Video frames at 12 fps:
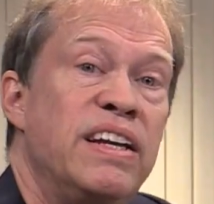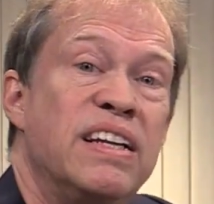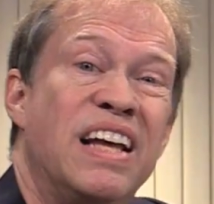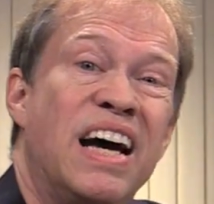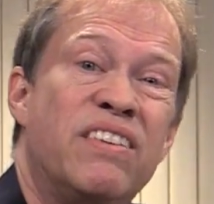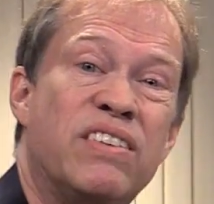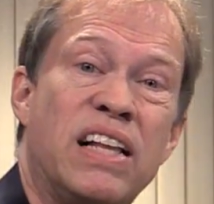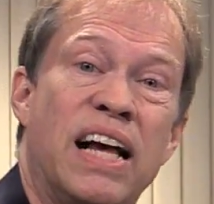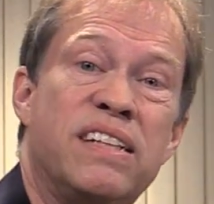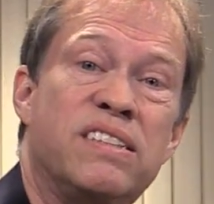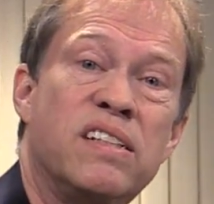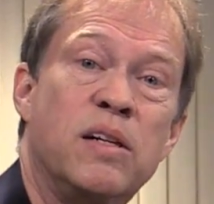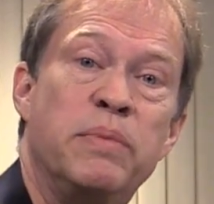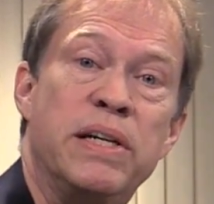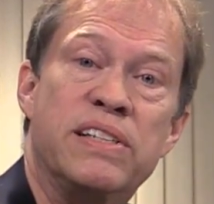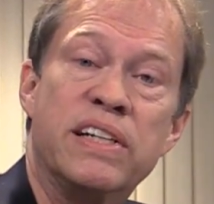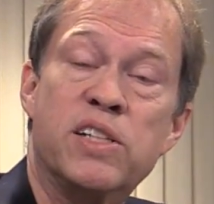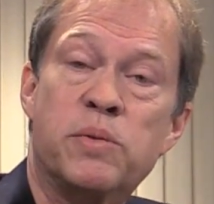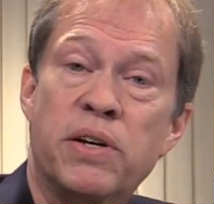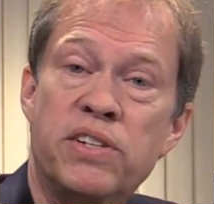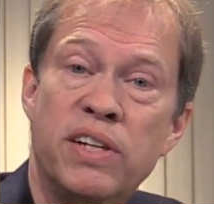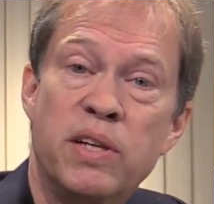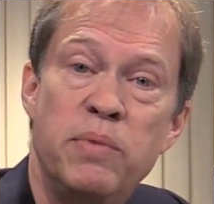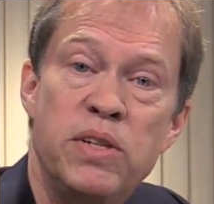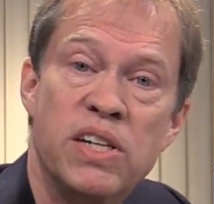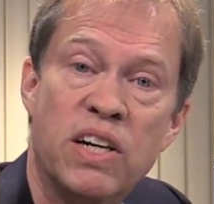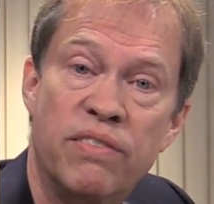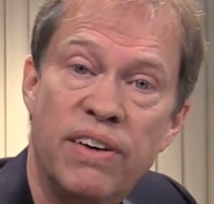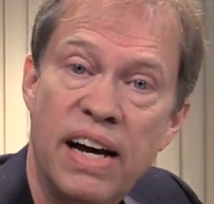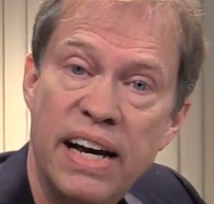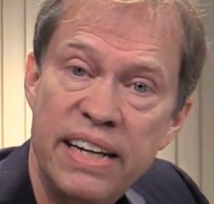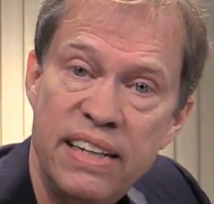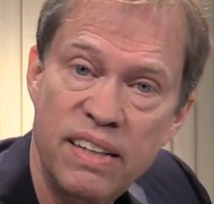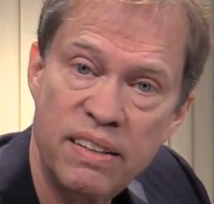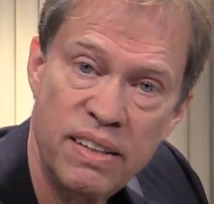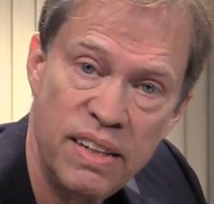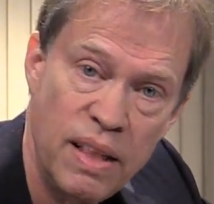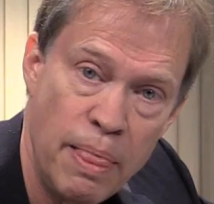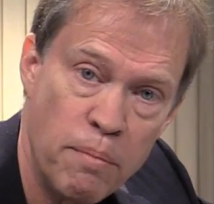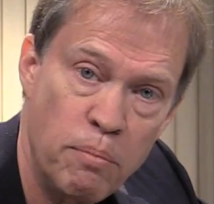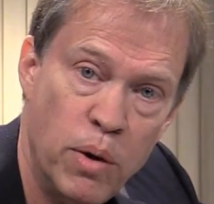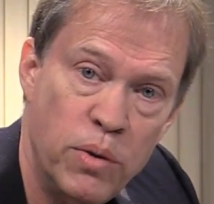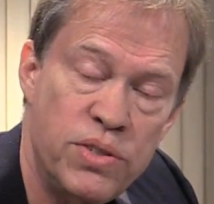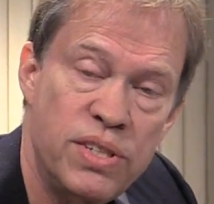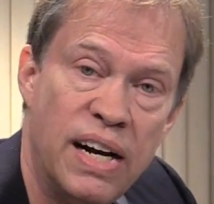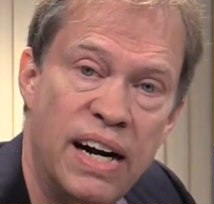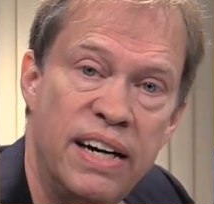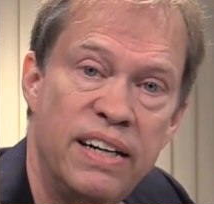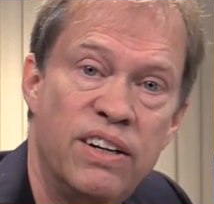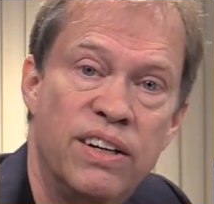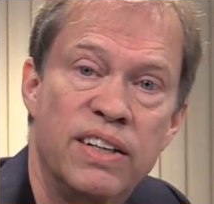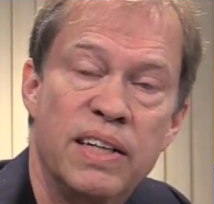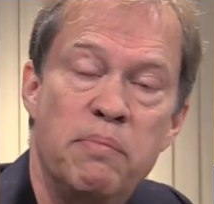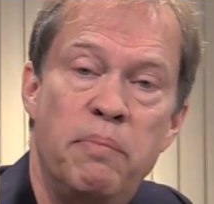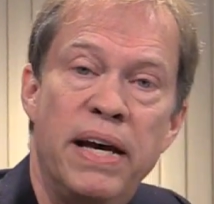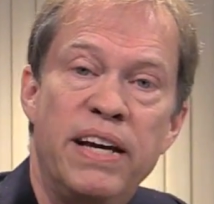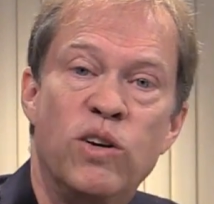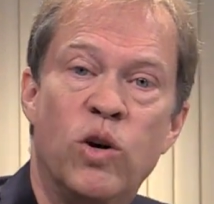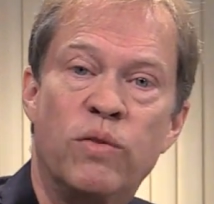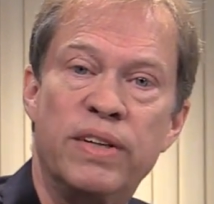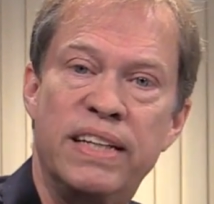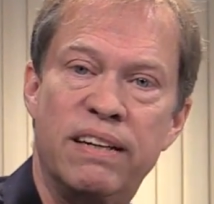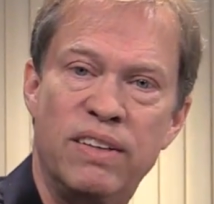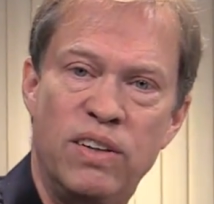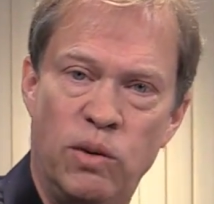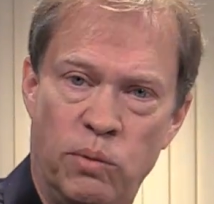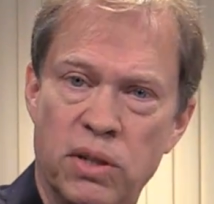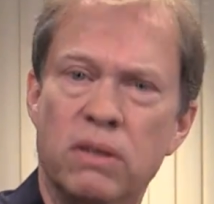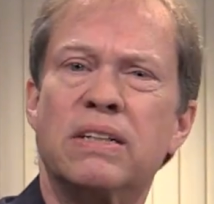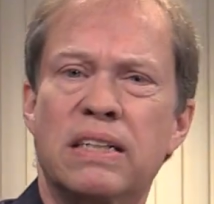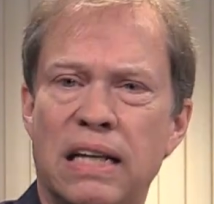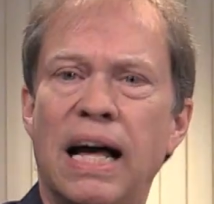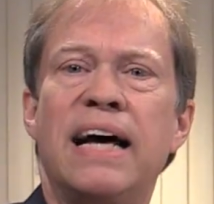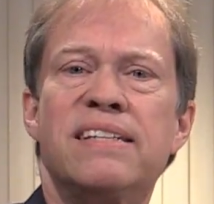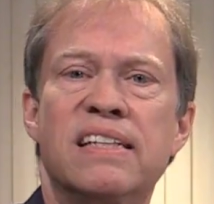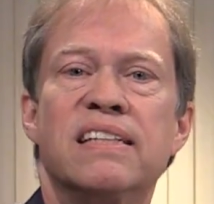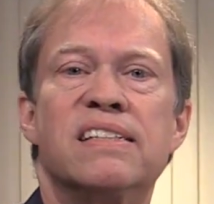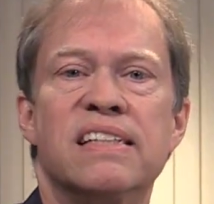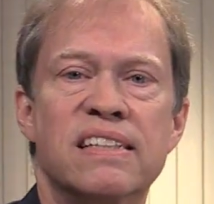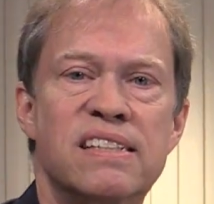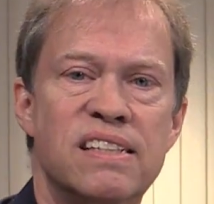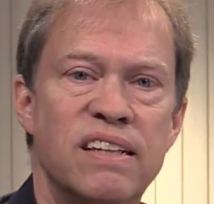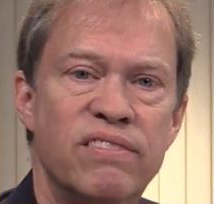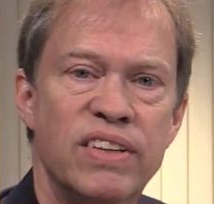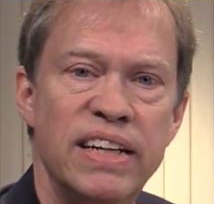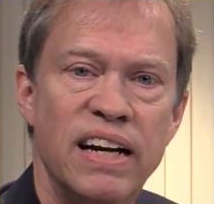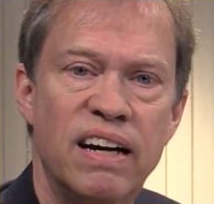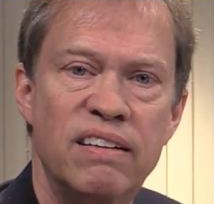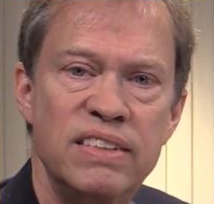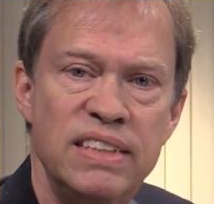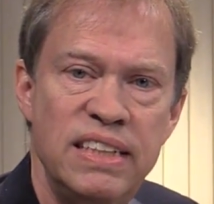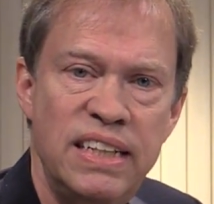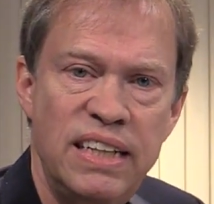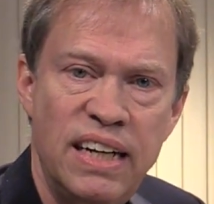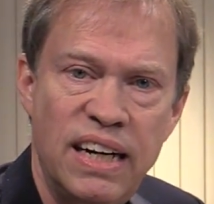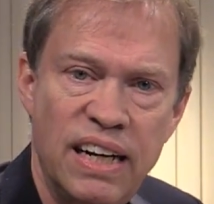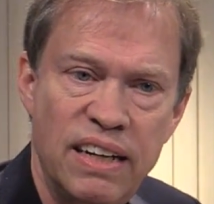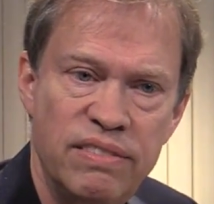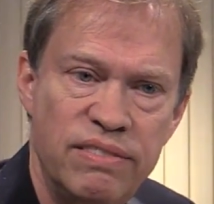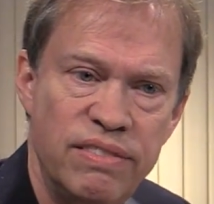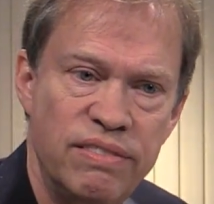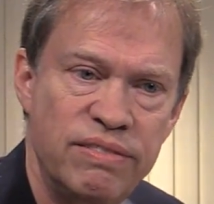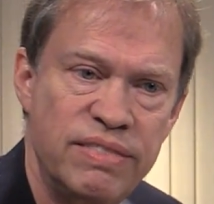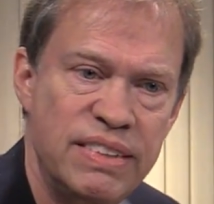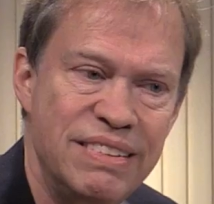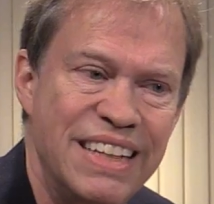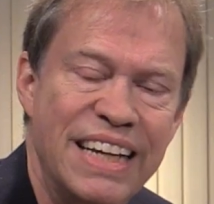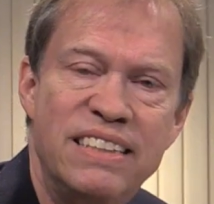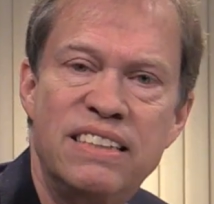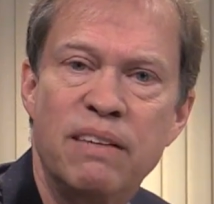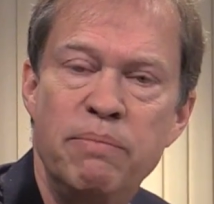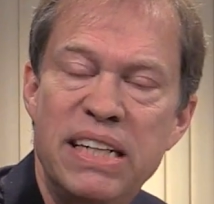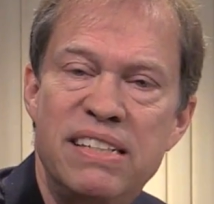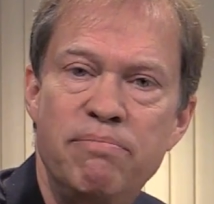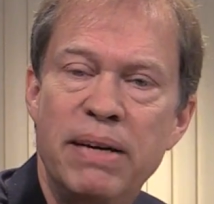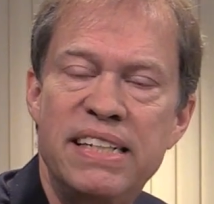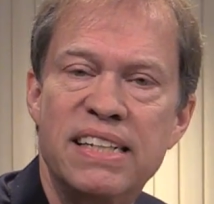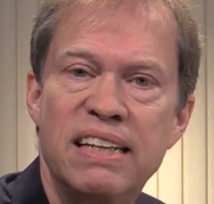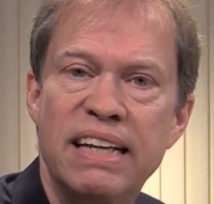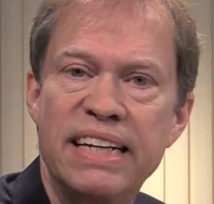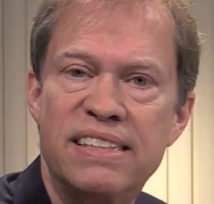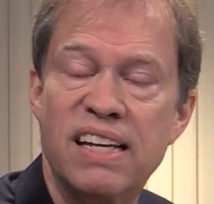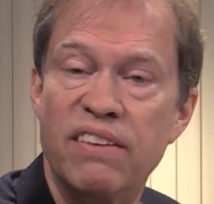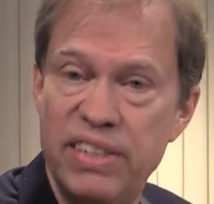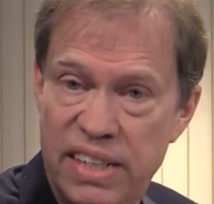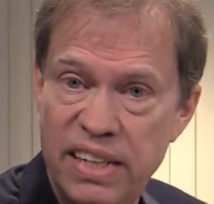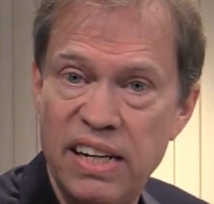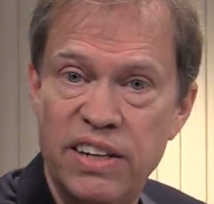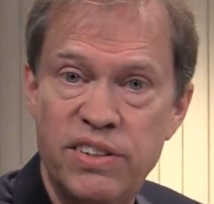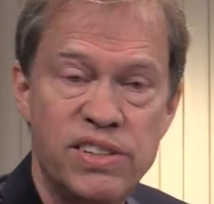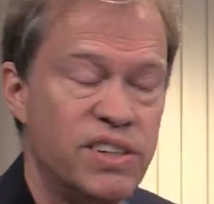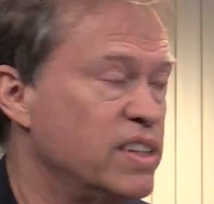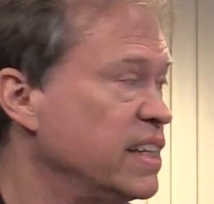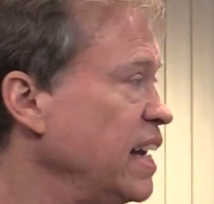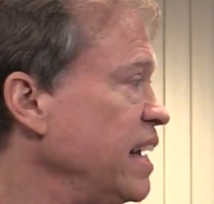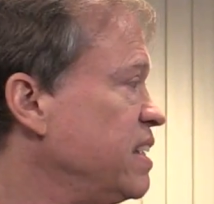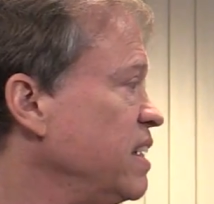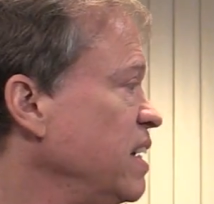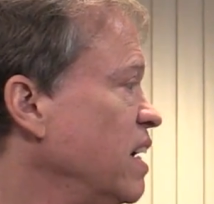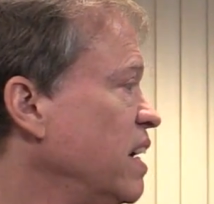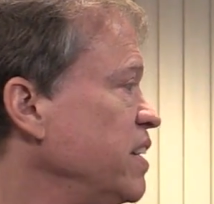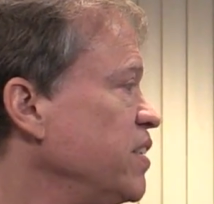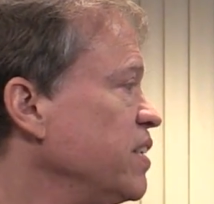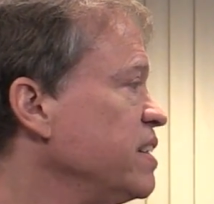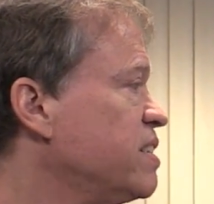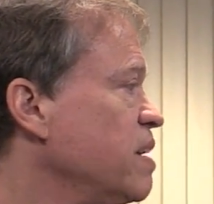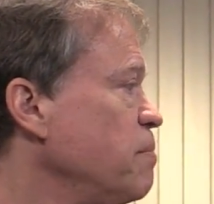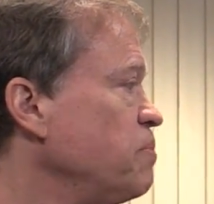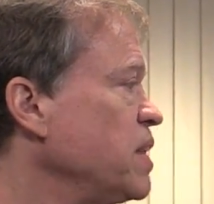A lot of classical music, especially the music of Haydn, Mozart, early Beethoven, the real classicists of the mid to late 1700s, early 1800s,